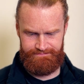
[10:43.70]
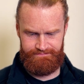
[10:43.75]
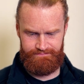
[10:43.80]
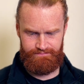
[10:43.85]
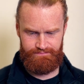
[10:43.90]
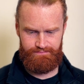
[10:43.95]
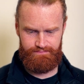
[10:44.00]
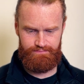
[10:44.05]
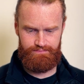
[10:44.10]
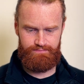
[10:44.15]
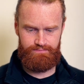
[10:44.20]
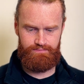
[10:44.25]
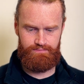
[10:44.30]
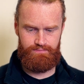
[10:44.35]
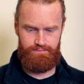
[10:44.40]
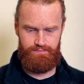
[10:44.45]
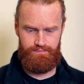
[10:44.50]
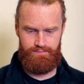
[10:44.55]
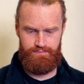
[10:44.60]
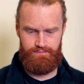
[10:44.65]

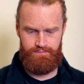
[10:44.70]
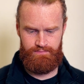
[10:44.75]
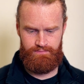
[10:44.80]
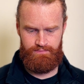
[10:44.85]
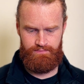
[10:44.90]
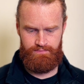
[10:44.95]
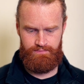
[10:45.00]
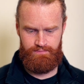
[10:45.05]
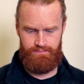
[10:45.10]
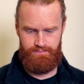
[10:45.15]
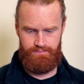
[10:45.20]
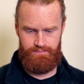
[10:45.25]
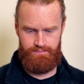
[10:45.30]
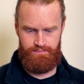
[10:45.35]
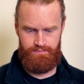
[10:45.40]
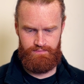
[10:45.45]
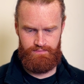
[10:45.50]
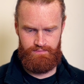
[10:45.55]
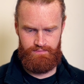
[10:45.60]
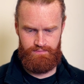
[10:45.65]

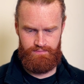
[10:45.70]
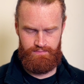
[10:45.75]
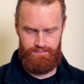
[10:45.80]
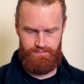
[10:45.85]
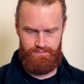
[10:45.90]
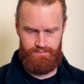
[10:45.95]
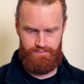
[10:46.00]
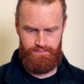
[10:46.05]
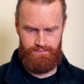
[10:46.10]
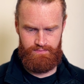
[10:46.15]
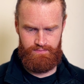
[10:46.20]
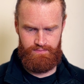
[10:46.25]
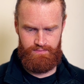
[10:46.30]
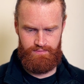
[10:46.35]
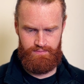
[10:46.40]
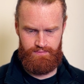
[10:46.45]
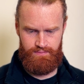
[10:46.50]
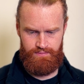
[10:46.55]
Nobody speaks.